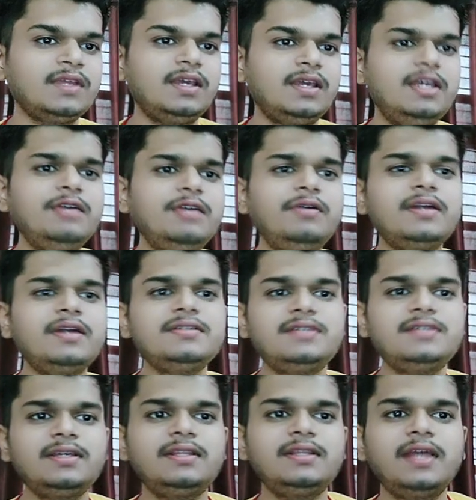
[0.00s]
Here you can
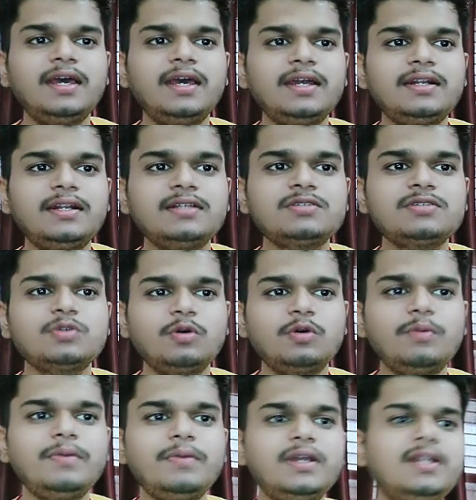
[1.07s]
see that so
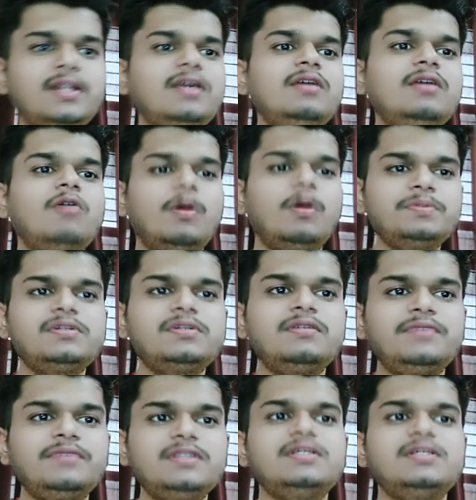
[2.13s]
many optional
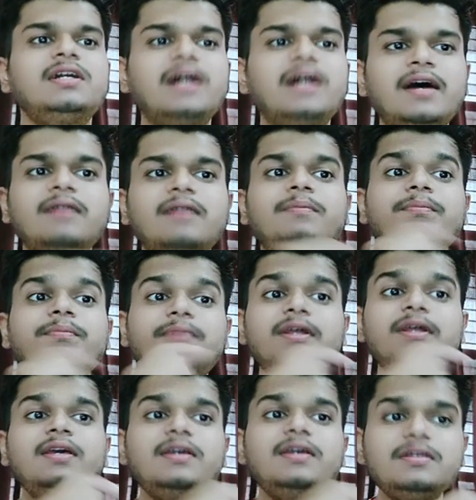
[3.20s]
features are
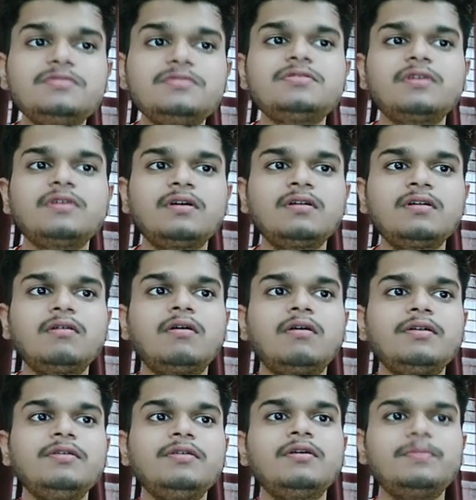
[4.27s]
pre-installed
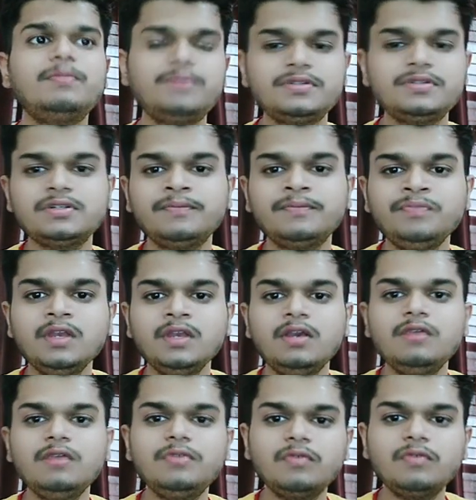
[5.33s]
on your PC.
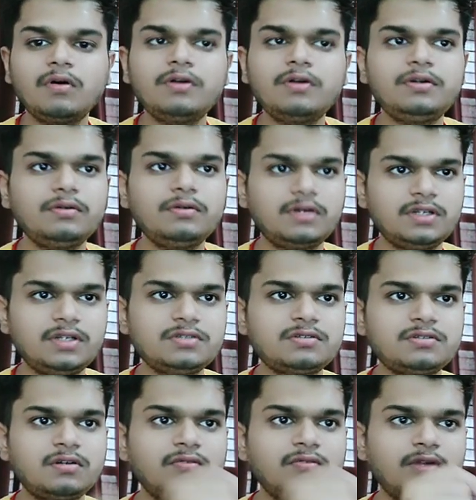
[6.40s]
If you want to
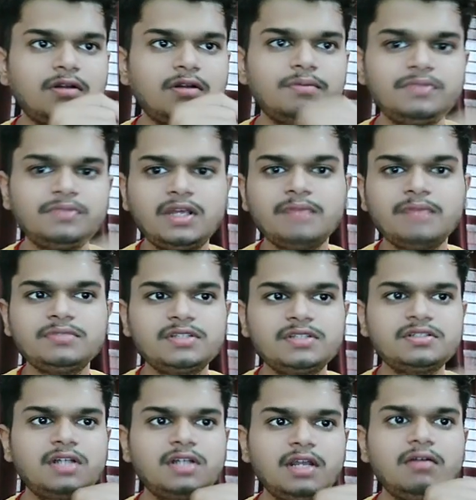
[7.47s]
uninstall one of them,
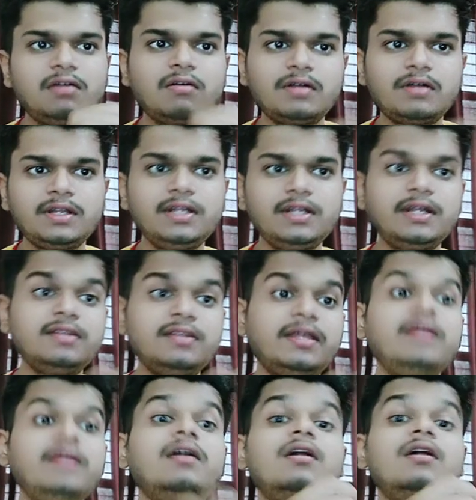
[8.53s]
just click on it and
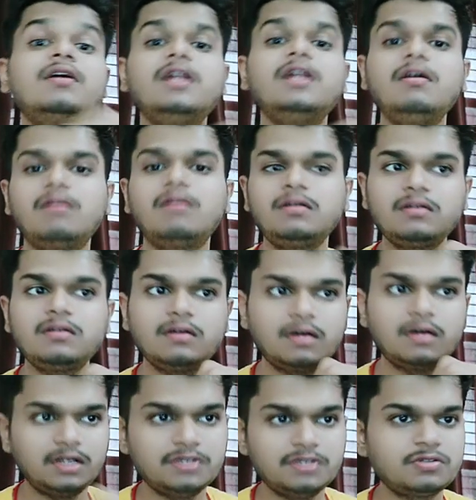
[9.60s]
then click on
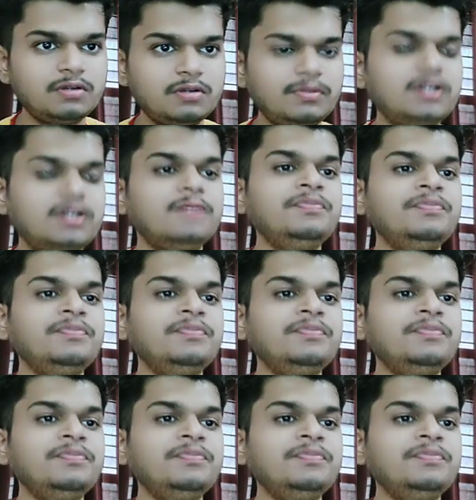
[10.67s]
uninstall button.